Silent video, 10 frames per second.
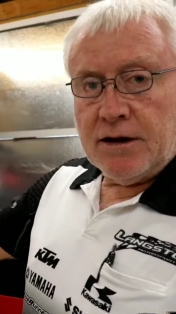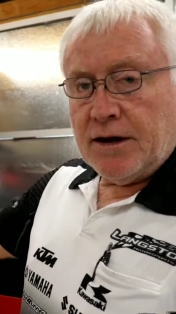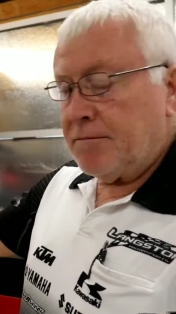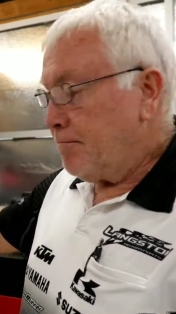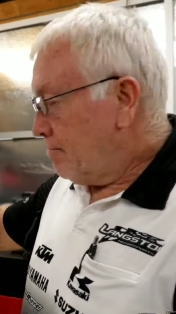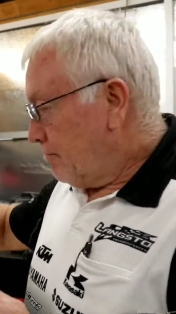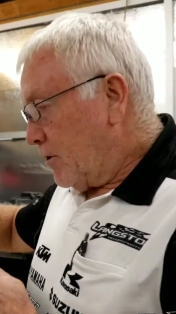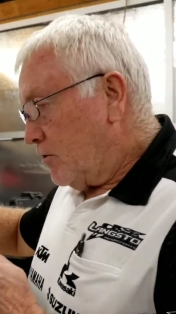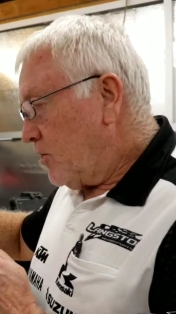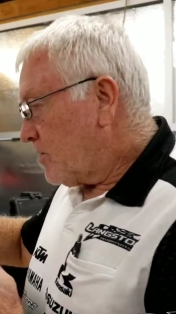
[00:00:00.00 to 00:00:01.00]

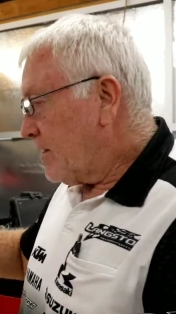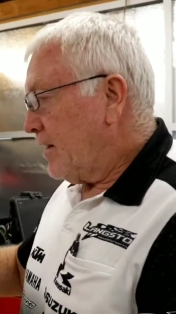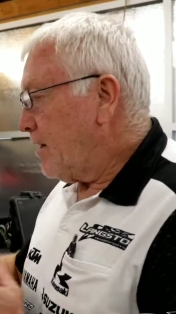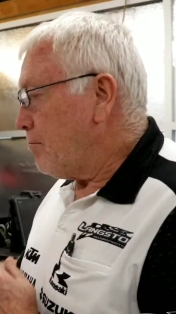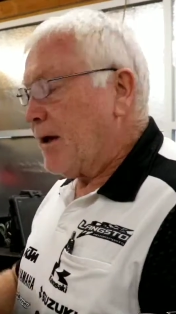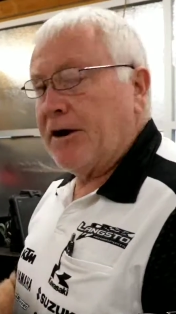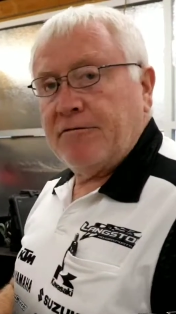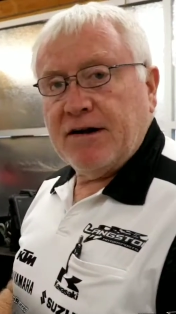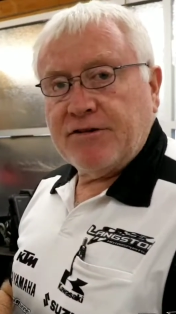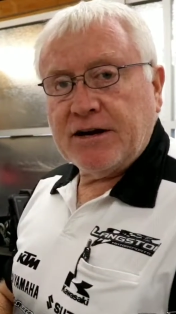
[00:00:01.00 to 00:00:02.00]
You're just getting a better
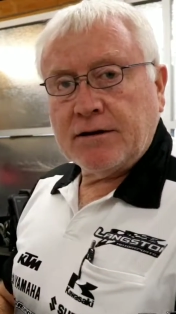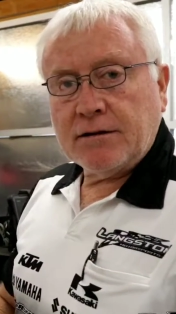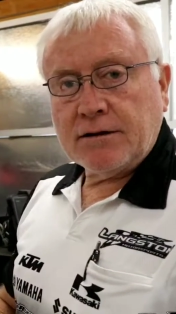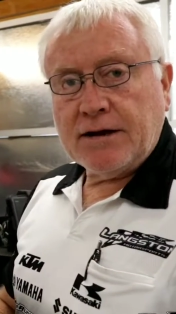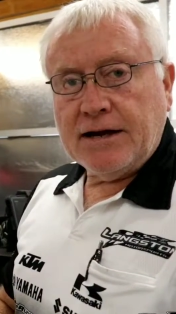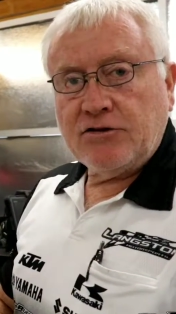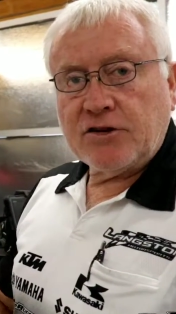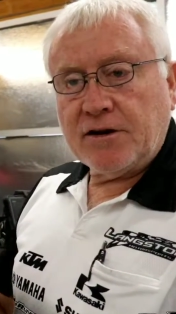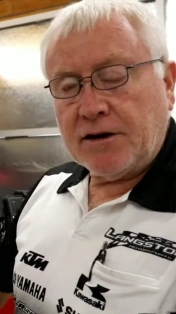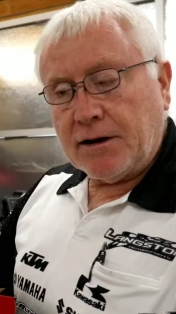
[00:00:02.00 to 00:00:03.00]
revving
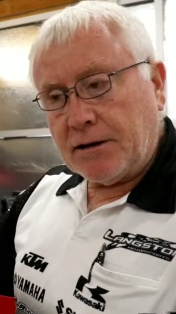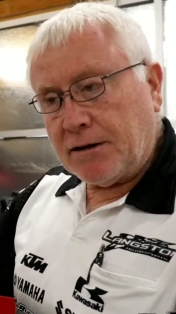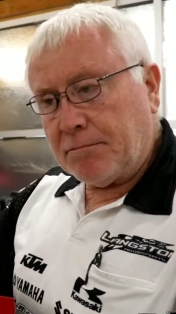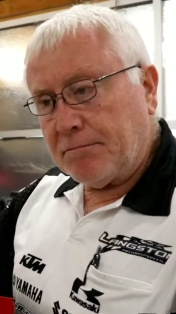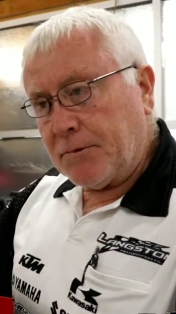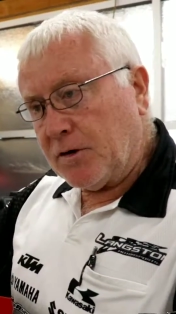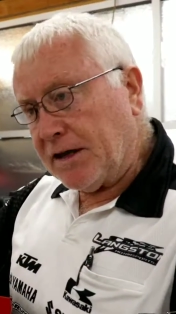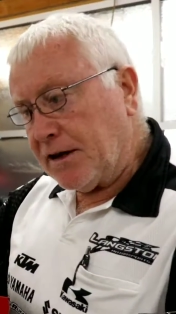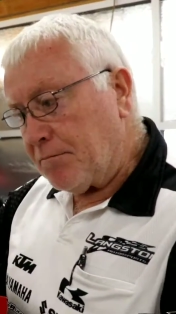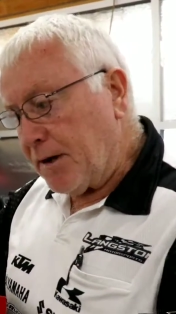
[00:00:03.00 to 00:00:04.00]
engine, and you're getting